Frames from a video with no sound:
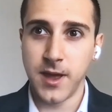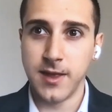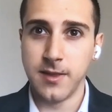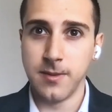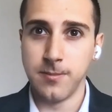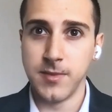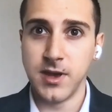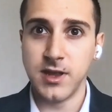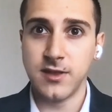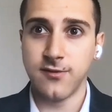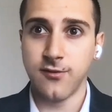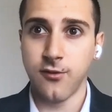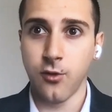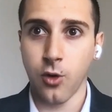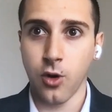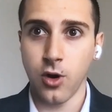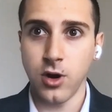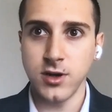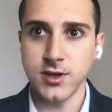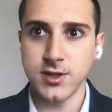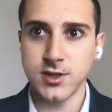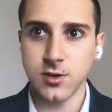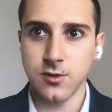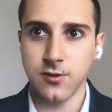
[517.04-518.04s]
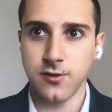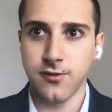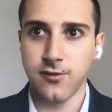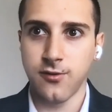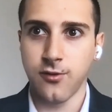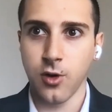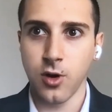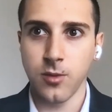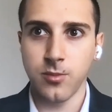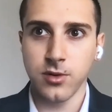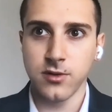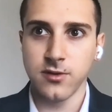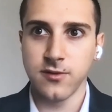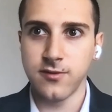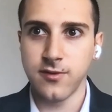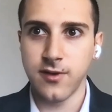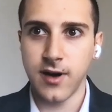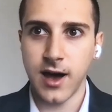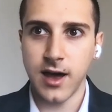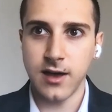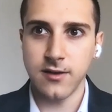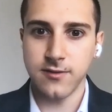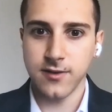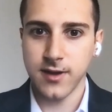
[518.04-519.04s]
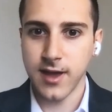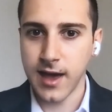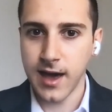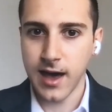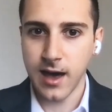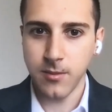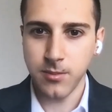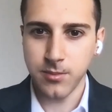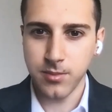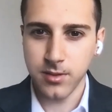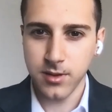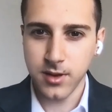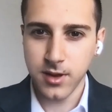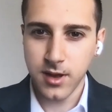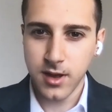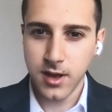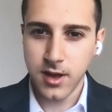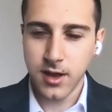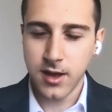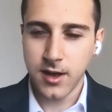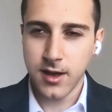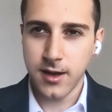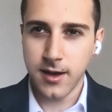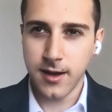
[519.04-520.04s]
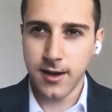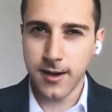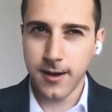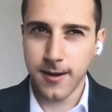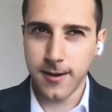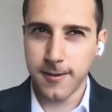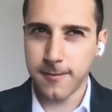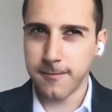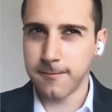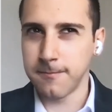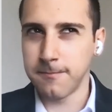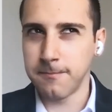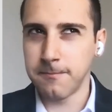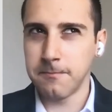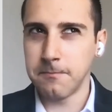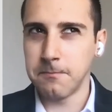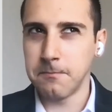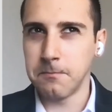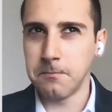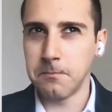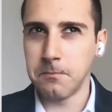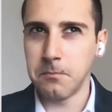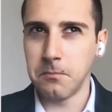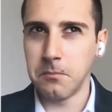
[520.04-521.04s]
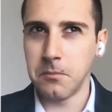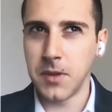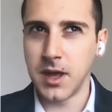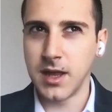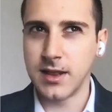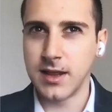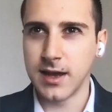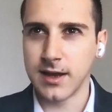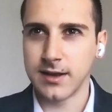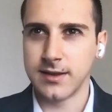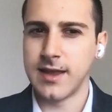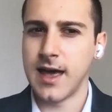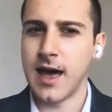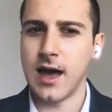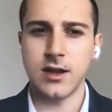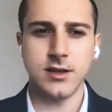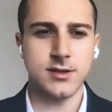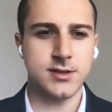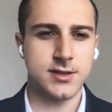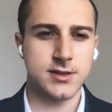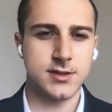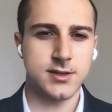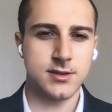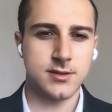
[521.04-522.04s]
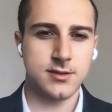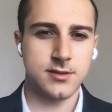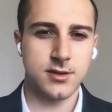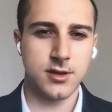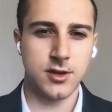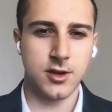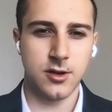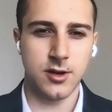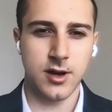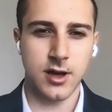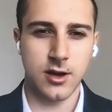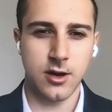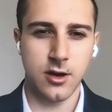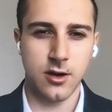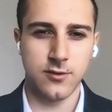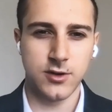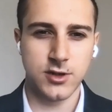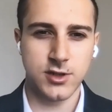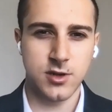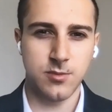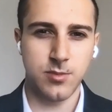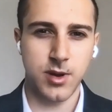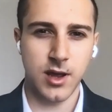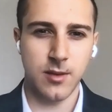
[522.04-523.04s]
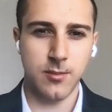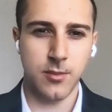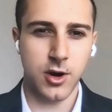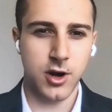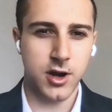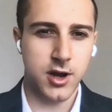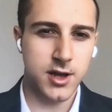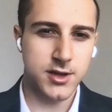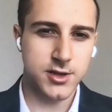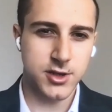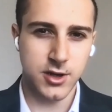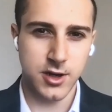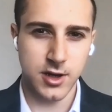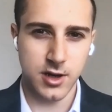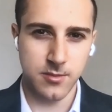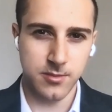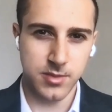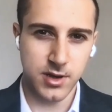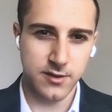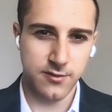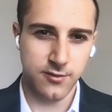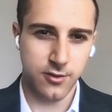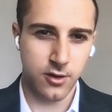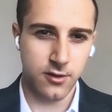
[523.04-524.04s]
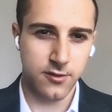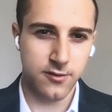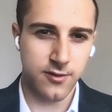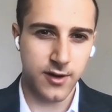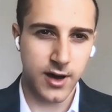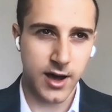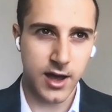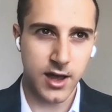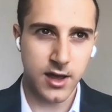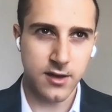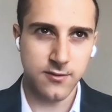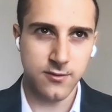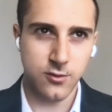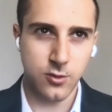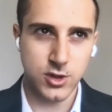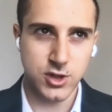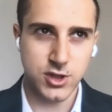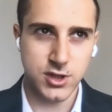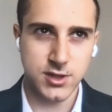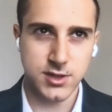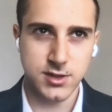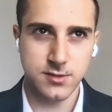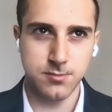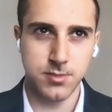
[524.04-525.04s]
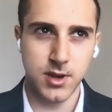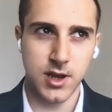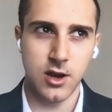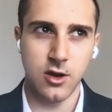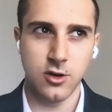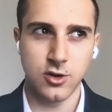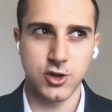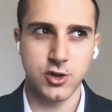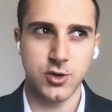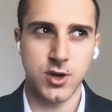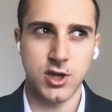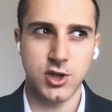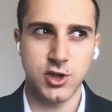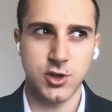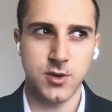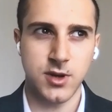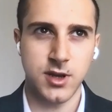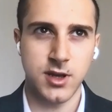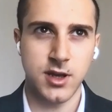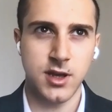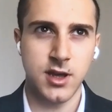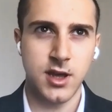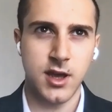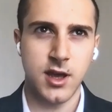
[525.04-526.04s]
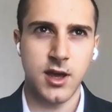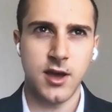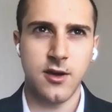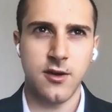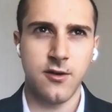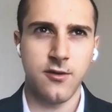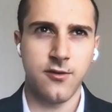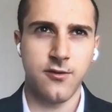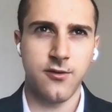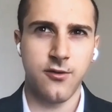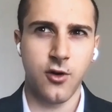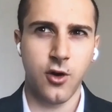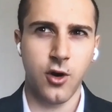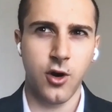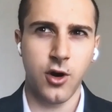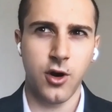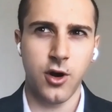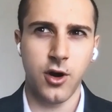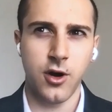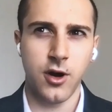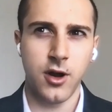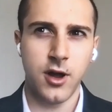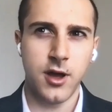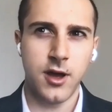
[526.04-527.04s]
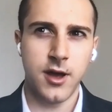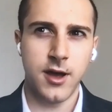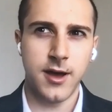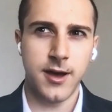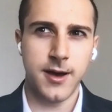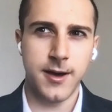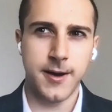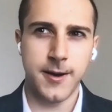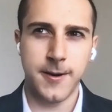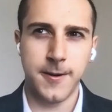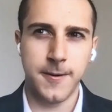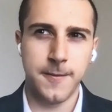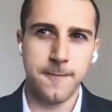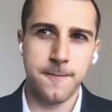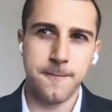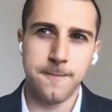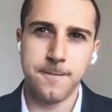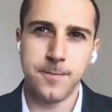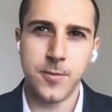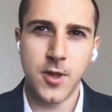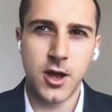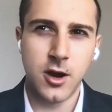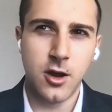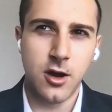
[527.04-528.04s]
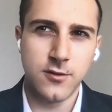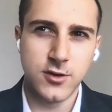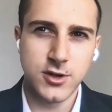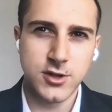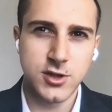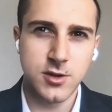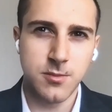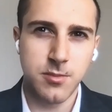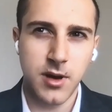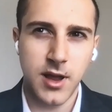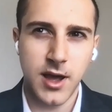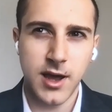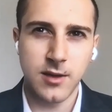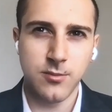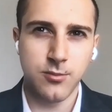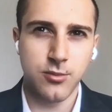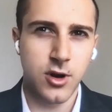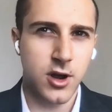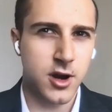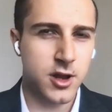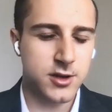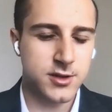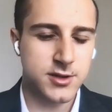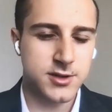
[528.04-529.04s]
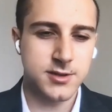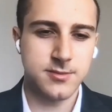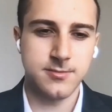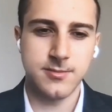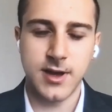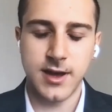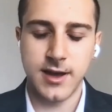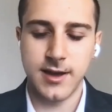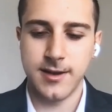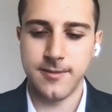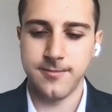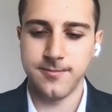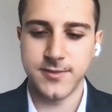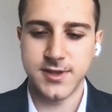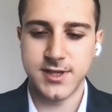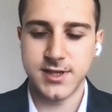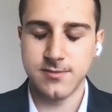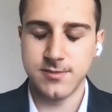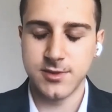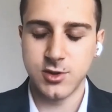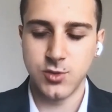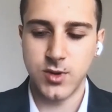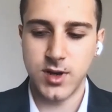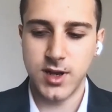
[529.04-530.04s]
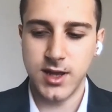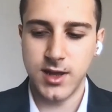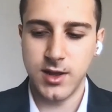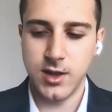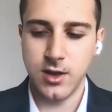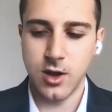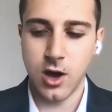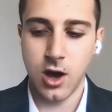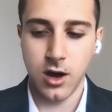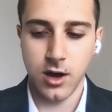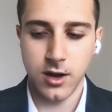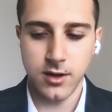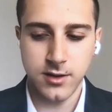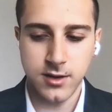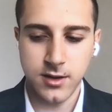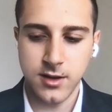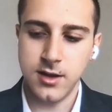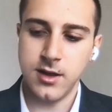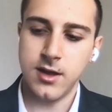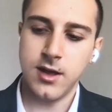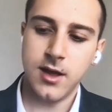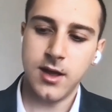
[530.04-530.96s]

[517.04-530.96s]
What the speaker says: in mid four, so 4.5 cap in like Dallas, you know, like an oversupply market. You're going to bid 4.5, which is below treasury for an oversupplied product. Seems really odd.